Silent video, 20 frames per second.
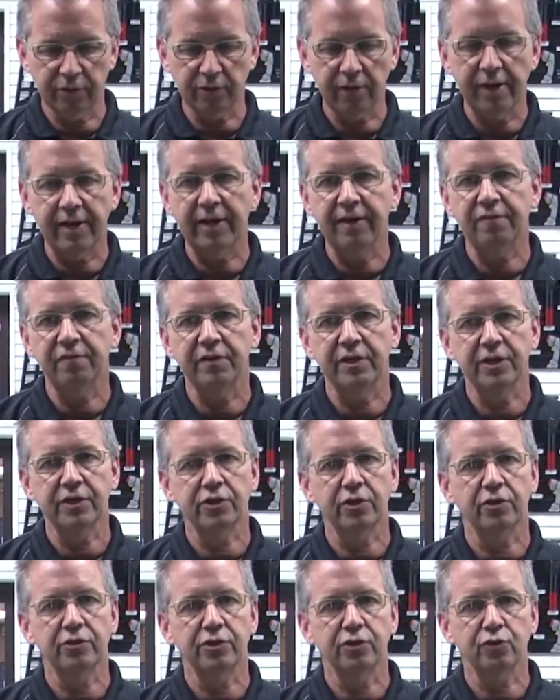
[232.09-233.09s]
grade A
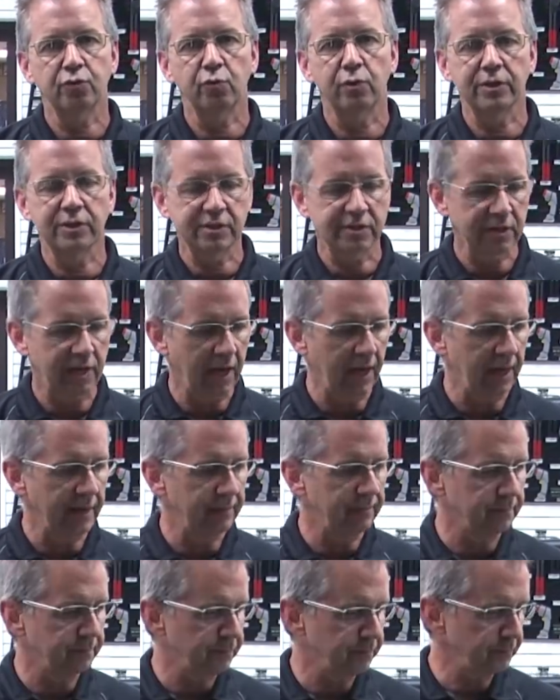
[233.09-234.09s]
finish on just one
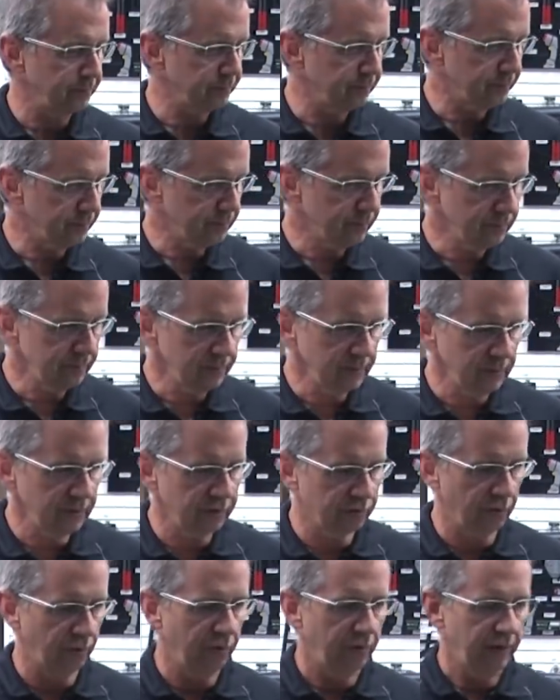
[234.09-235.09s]
side.
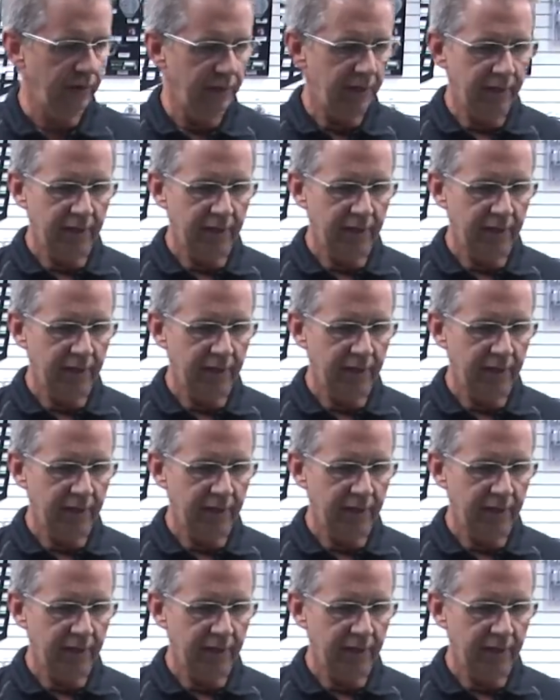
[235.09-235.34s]
So